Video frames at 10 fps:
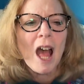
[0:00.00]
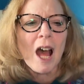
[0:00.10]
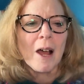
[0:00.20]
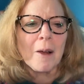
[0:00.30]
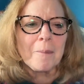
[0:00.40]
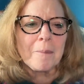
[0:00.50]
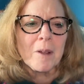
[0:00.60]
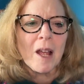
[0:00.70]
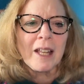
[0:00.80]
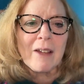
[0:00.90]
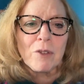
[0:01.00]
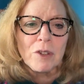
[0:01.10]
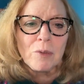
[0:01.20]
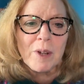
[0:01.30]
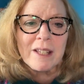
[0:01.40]
A level
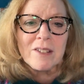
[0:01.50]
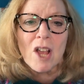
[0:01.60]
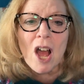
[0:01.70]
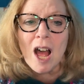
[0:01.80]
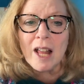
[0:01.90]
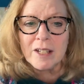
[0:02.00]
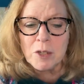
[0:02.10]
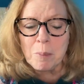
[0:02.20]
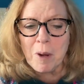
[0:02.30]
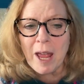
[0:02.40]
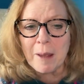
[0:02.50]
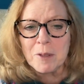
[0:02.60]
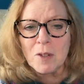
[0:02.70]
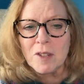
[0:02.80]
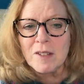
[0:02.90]
3 is college prep.
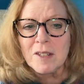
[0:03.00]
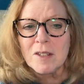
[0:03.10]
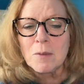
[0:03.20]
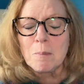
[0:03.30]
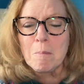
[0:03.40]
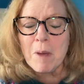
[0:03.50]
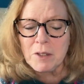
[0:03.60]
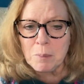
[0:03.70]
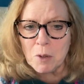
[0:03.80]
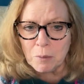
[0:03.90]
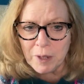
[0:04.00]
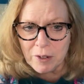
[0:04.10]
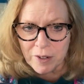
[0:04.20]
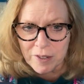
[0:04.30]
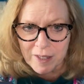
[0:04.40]
So this is much more
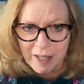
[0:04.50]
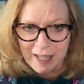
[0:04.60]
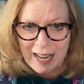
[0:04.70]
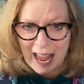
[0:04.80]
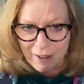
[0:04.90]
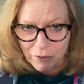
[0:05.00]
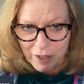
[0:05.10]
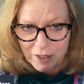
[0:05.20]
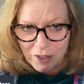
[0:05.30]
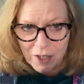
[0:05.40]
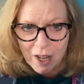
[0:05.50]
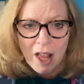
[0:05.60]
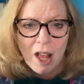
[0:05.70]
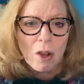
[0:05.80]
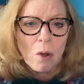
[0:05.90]
rigorous than an average
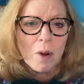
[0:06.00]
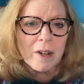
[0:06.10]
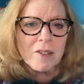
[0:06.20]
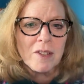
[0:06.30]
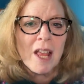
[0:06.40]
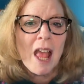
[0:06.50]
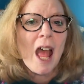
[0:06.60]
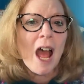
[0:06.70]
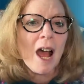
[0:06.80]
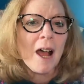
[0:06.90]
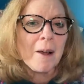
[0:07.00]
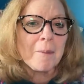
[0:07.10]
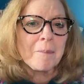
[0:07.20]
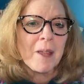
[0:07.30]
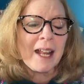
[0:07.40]
course,
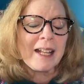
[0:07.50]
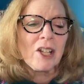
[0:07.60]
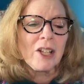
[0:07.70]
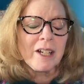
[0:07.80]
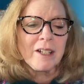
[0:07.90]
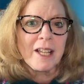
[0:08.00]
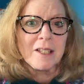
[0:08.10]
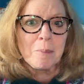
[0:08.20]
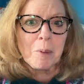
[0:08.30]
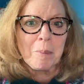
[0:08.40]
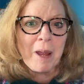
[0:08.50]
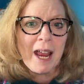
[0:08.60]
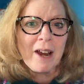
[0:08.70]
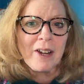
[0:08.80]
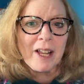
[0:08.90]
and clearly is
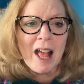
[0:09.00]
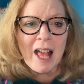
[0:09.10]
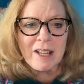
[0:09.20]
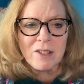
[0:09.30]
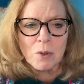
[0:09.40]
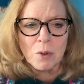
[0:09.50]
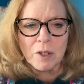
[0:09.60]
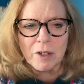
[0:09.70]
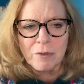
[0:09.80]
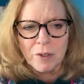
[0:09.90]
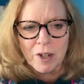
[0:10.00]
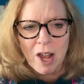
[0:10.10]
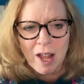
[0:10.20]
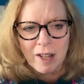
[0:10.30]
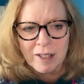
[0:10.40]
preparing a high schooler for
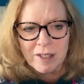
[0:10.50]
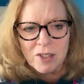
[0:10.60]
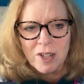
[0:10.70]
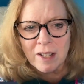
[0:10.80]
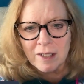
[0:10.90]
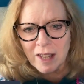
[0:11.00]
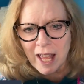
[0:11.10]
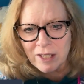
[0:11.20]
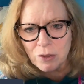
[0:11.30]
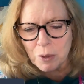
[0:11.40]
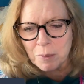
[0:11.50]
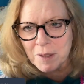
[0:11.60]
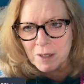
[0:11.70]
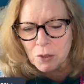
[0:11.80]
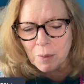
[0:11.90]
college classroom
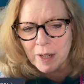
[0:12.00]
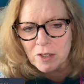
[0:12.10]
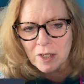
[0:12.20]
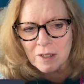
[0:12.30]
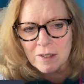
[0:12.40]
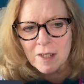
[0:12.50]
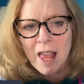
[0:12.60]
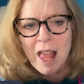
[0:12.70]
situations.